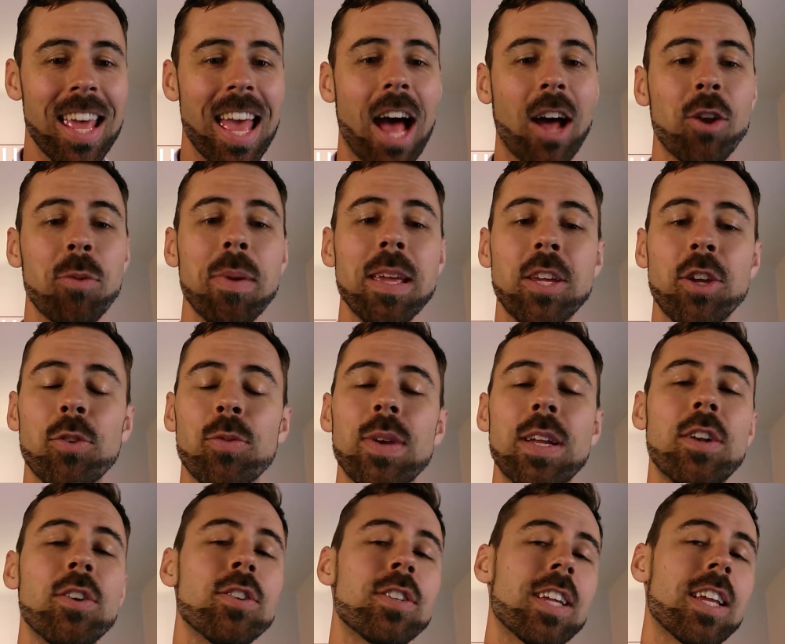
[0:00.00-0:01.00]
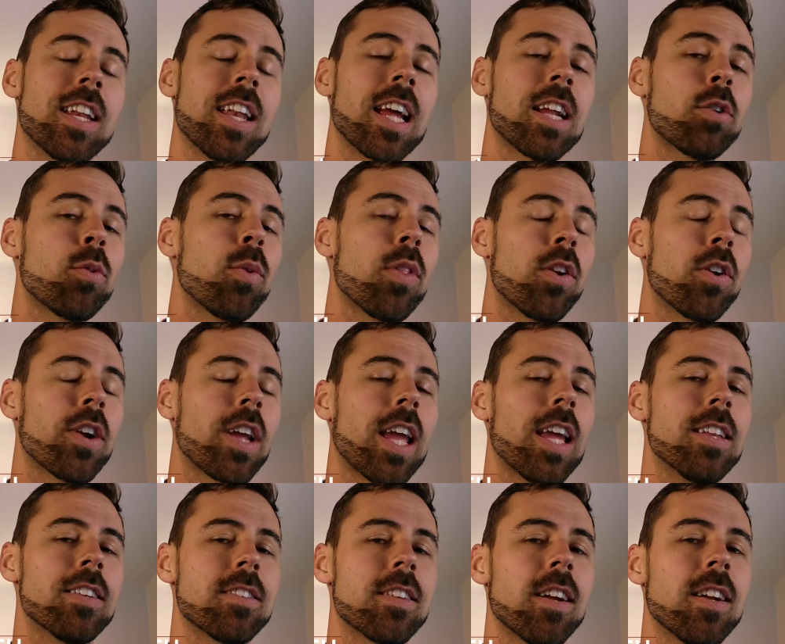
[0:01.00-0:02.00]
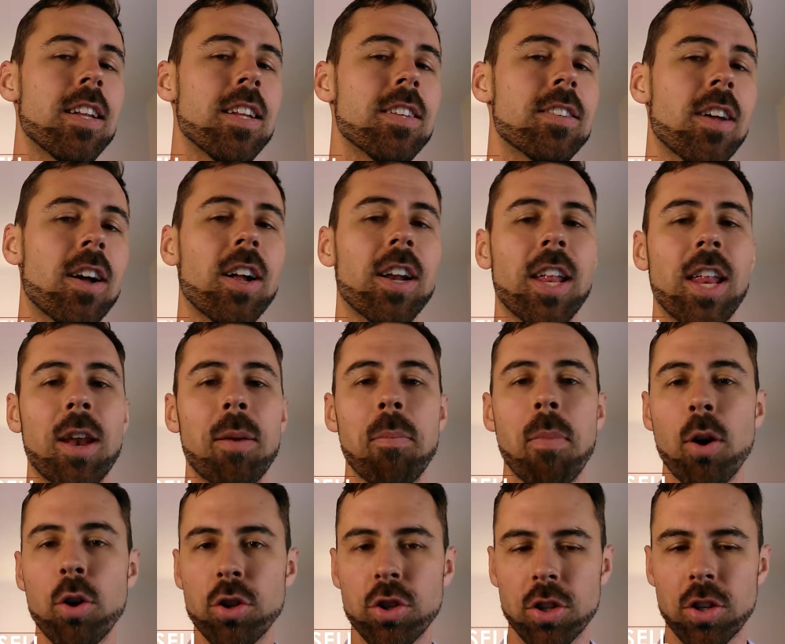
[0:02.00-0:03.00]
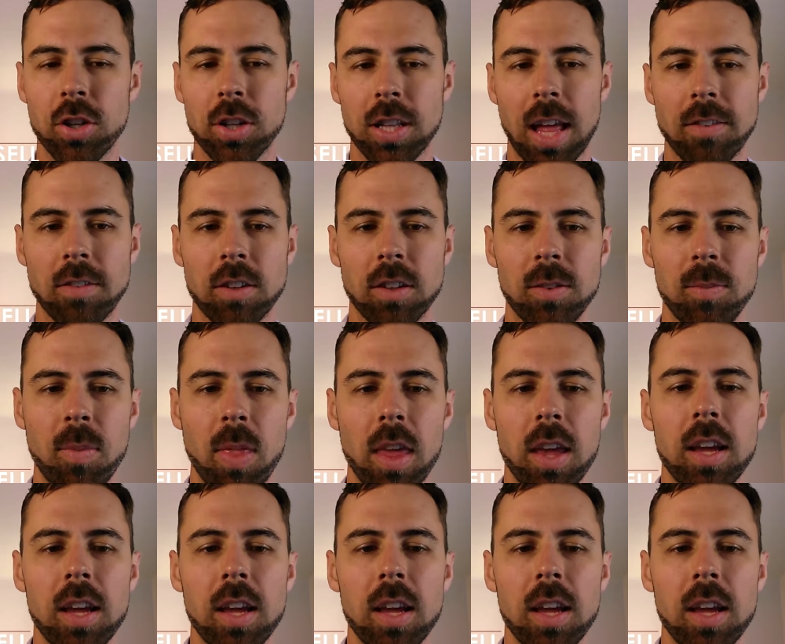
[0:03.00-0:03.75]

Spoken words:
how to make your readers connect with your case studies on an emotional level,